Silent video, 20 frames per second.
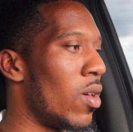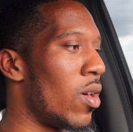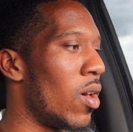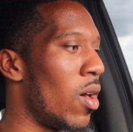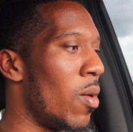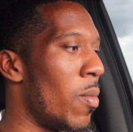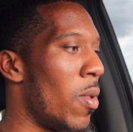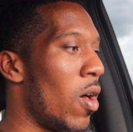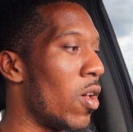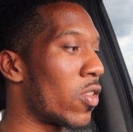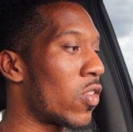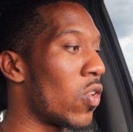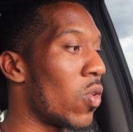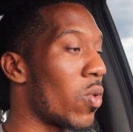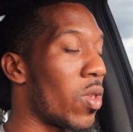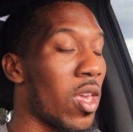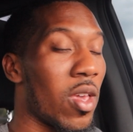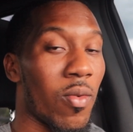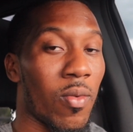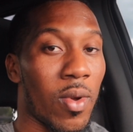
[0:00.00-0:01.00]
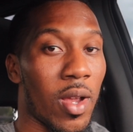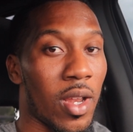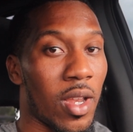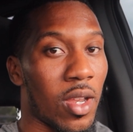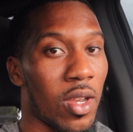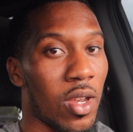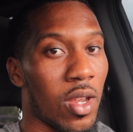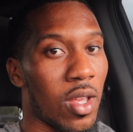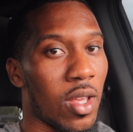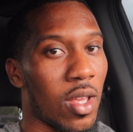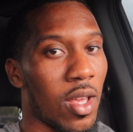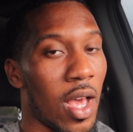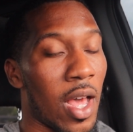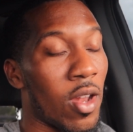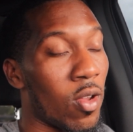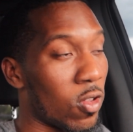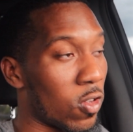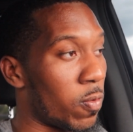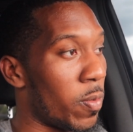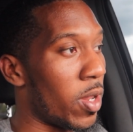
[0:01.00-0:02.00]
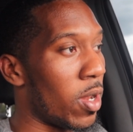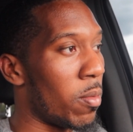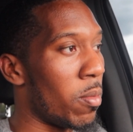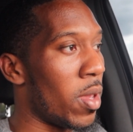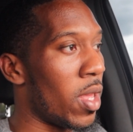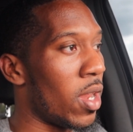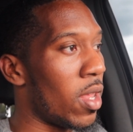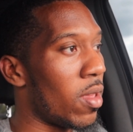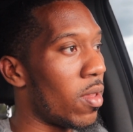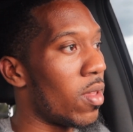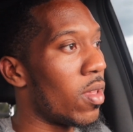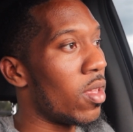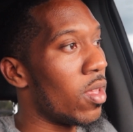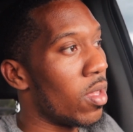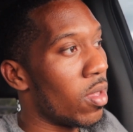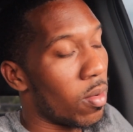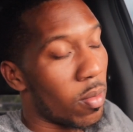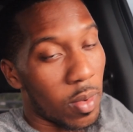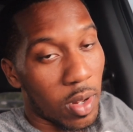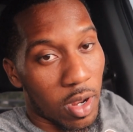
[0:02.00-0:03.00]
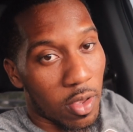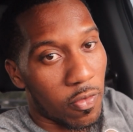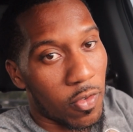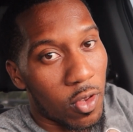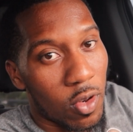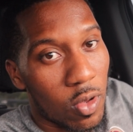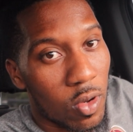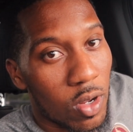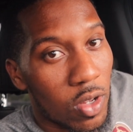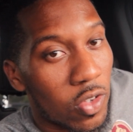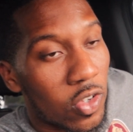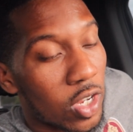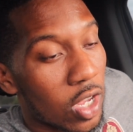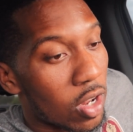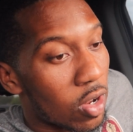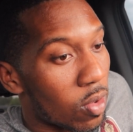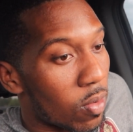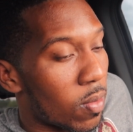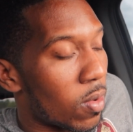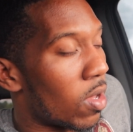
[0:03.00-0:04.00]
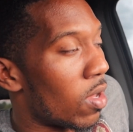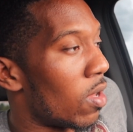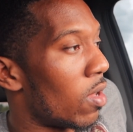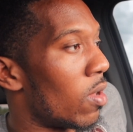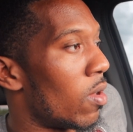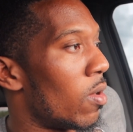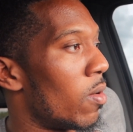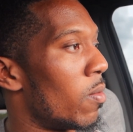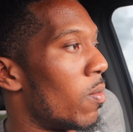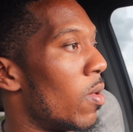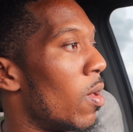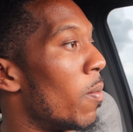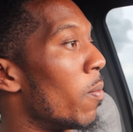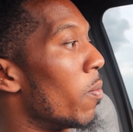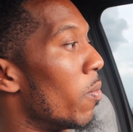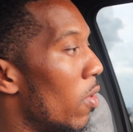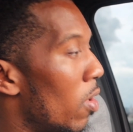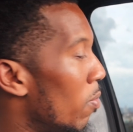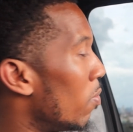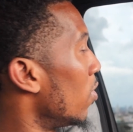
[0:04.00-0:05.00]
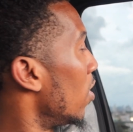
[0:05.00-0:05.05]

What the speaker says: I'm also getting ready to, I know it's been a minute, But if you're new to the channel, I'm